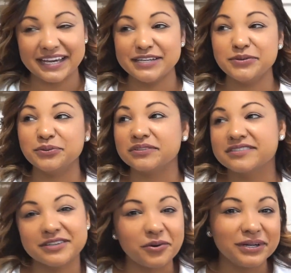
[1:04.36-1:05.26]
I
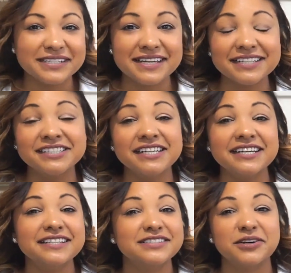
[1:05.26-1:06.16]
don't want to touch
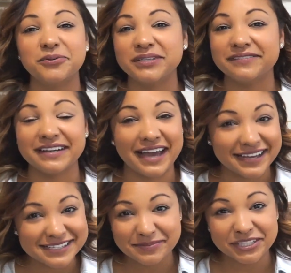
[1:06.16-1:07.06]
it. Don't even
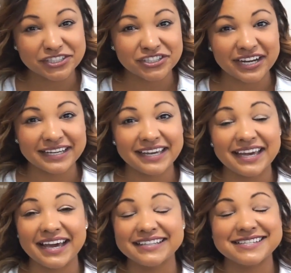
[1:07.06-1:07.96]
ask me to try it.
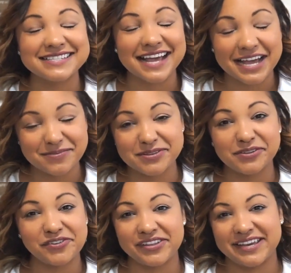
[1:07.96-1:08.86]
I just
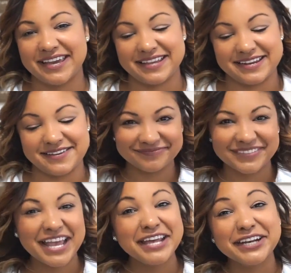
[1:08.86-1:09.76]
absolutely hate it.
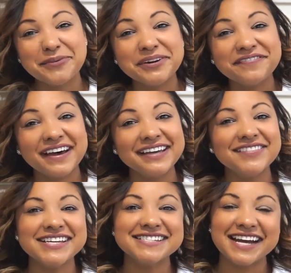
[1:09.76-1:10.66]
Number five
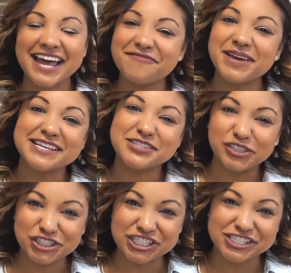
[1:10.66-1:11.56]
is that I have my
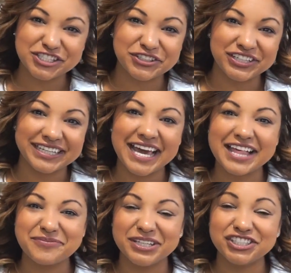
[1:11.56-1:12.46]
associate's degree in
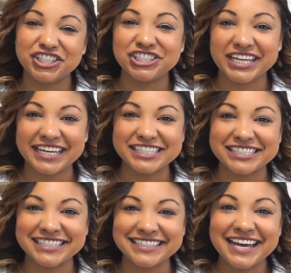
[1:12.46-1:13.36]
elementary
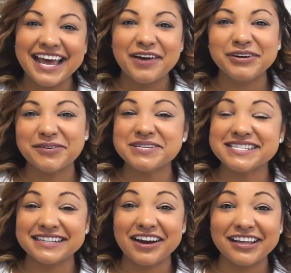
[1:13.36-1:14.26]
education. When I was
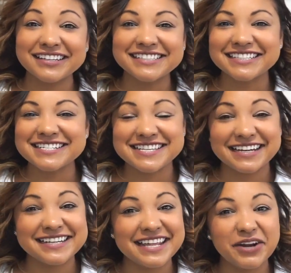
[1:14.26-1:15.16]
in college, I
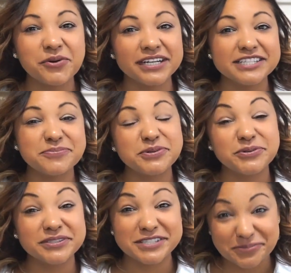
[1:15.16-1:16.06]
decided that I wanted to,
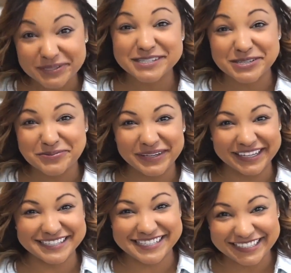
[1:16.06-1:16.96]
to, pursue being
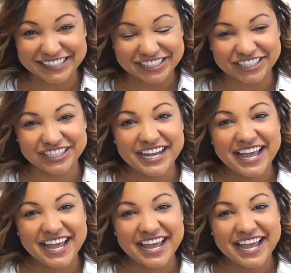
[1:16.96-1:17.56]
a teacher,